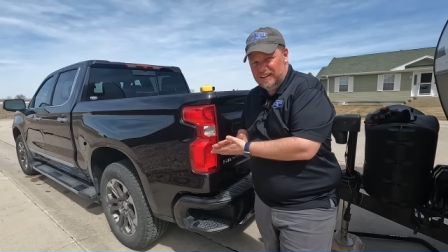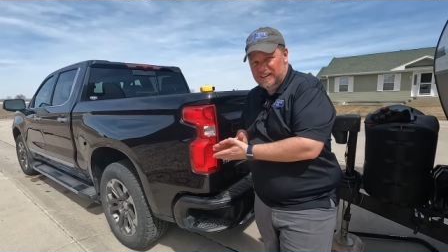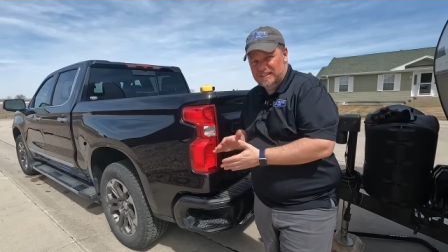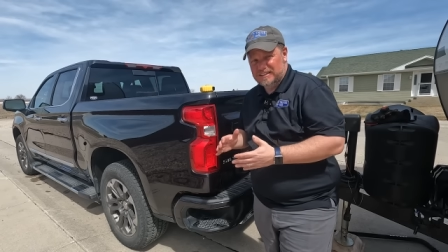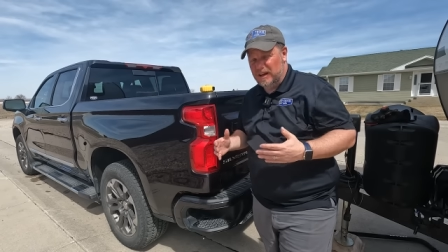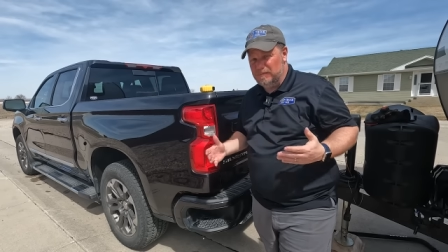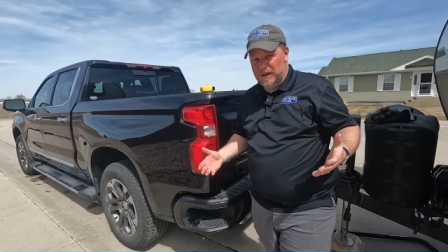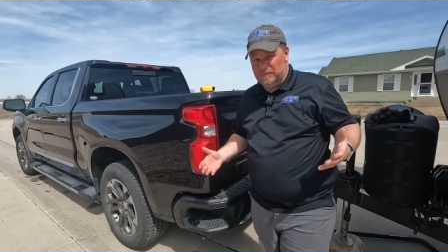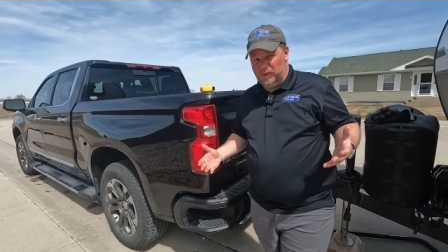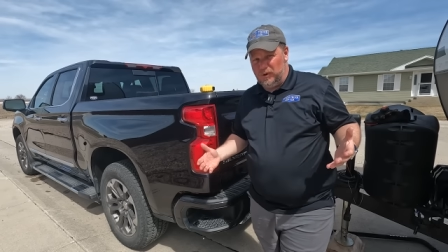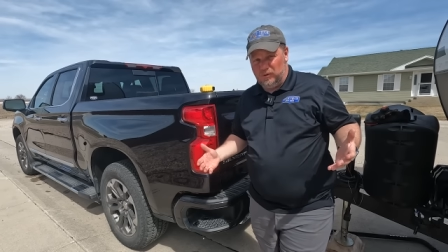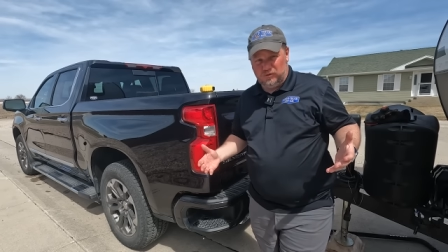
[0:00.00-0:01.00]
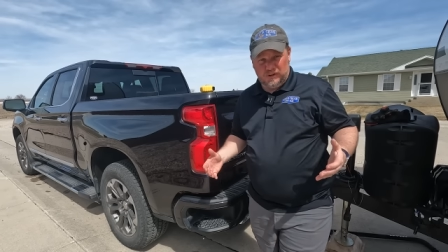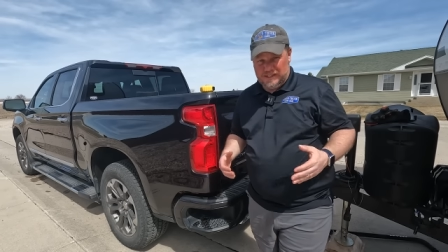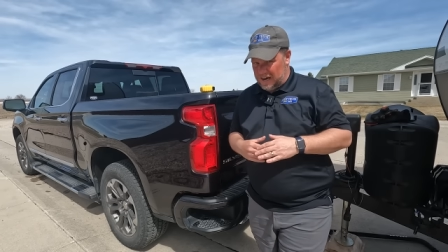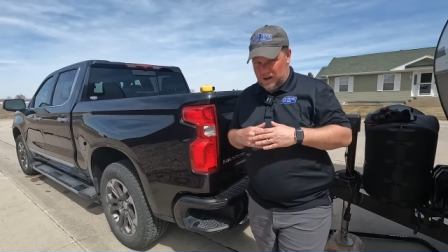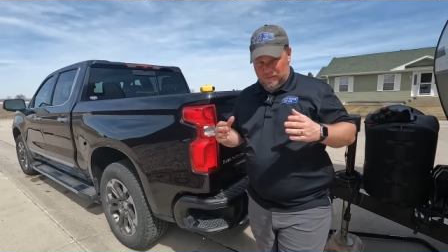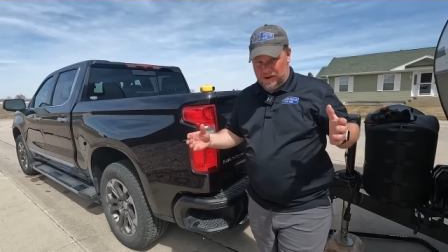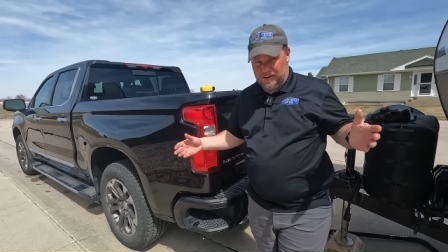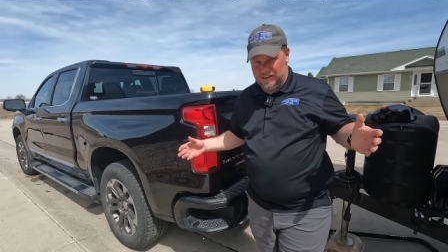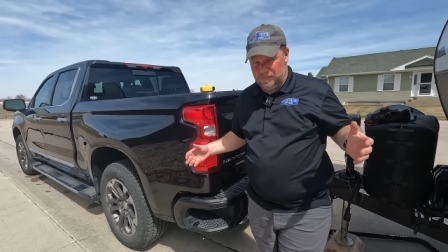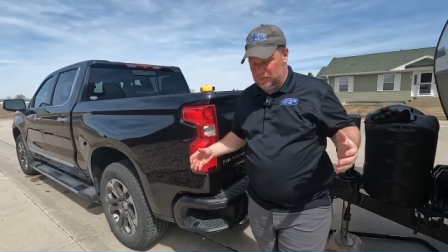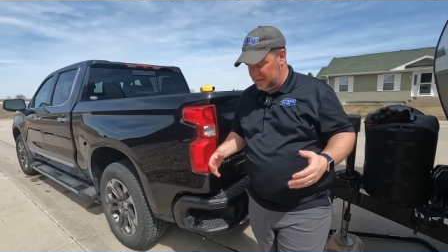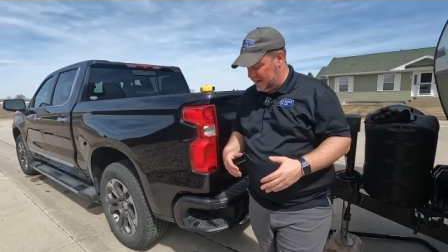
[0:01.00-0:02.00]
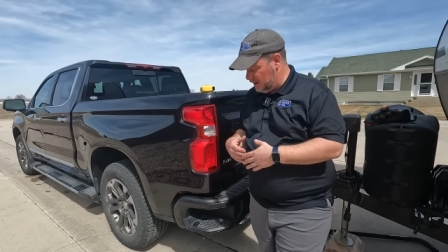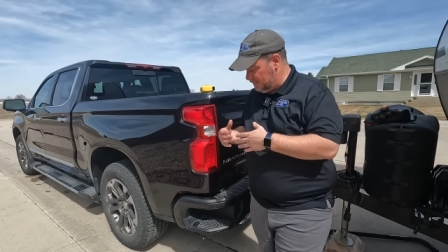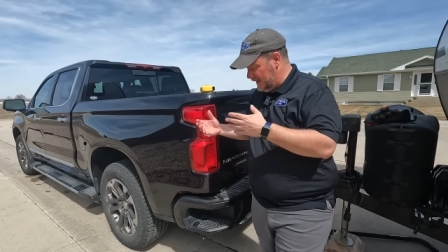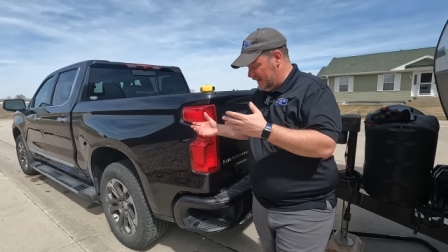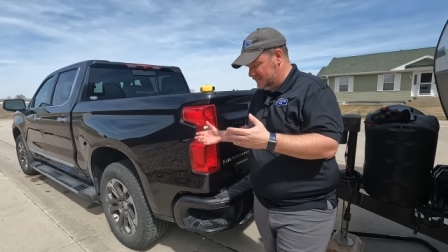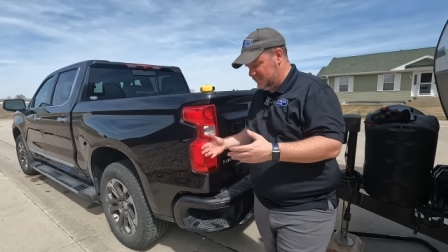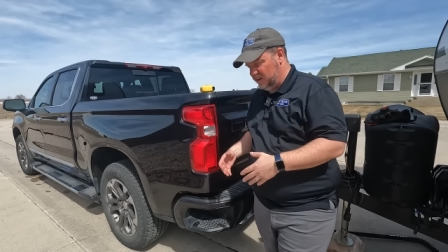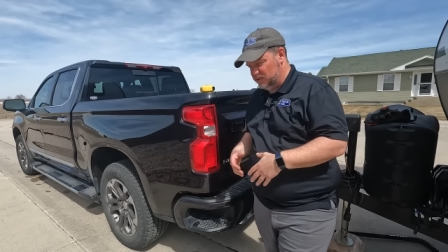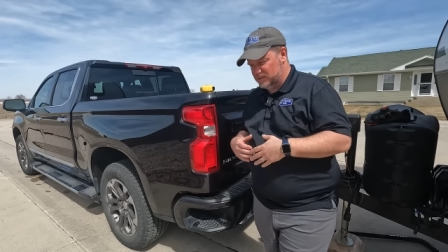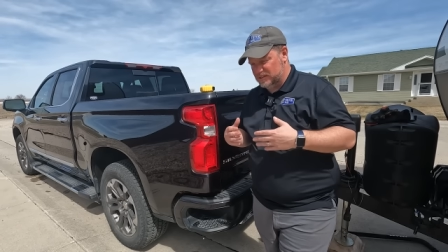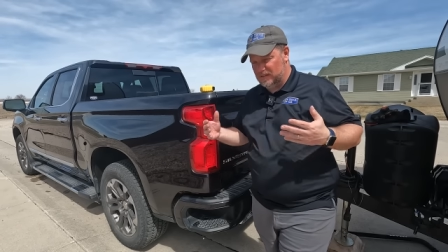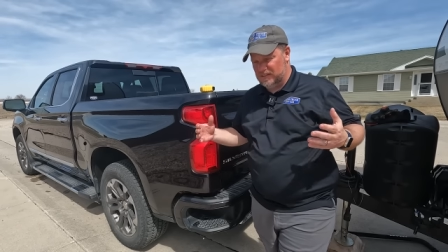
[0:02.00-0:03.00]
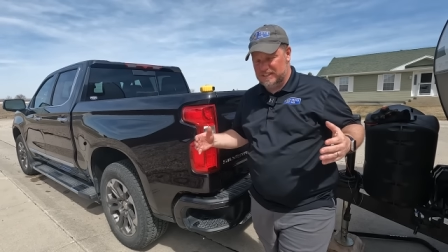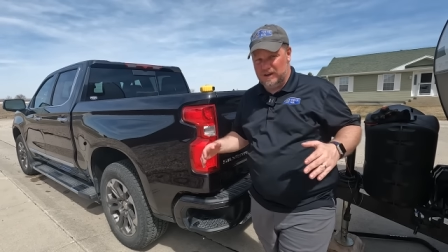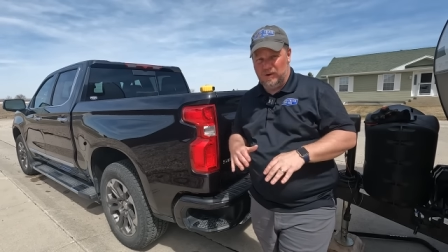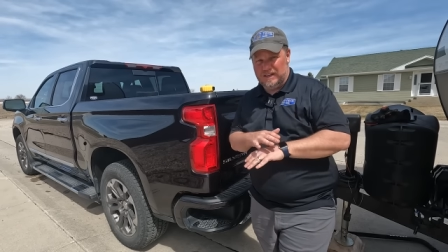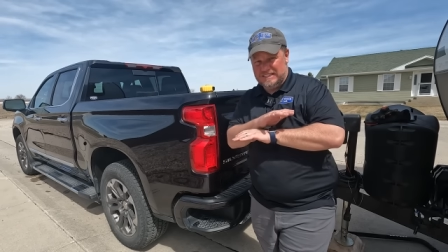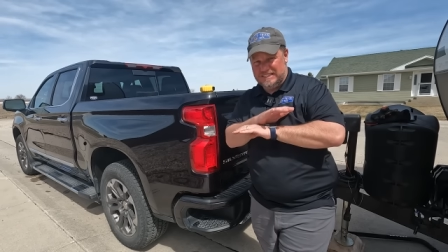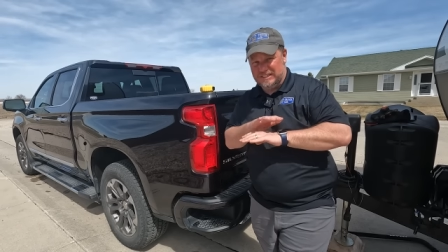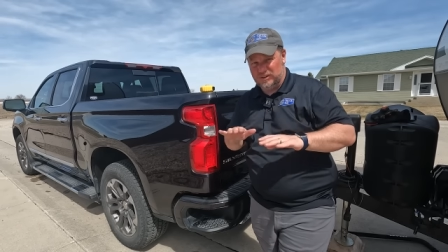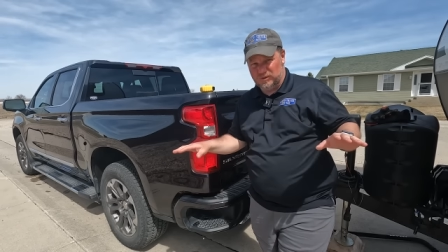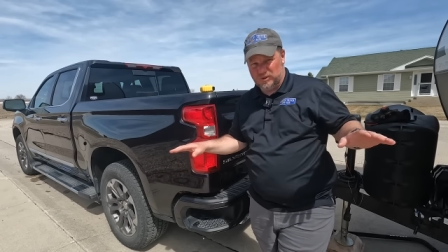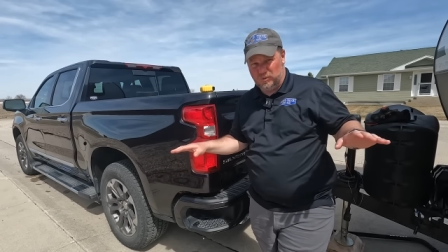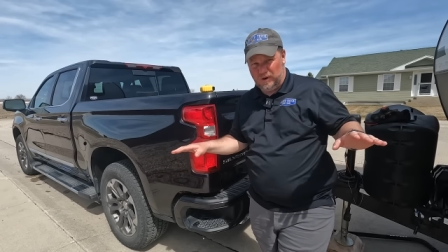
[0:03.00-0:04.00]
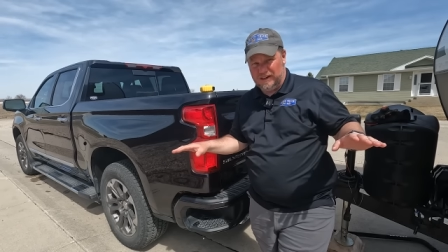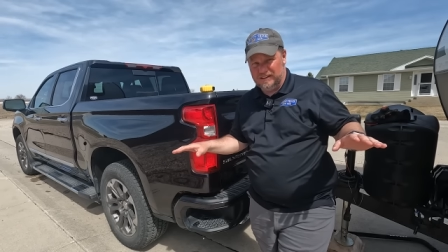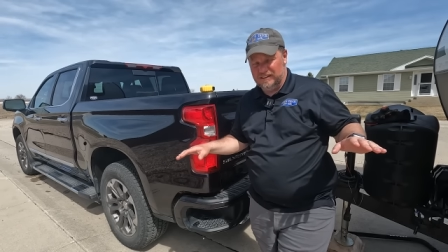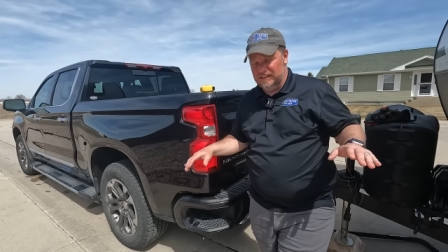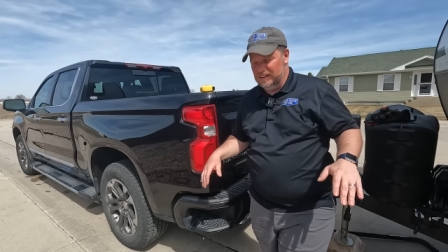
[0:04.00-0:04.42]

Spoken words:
Some people freak out about it. They put airbags in, all sorts of stuff, because they want zero squat.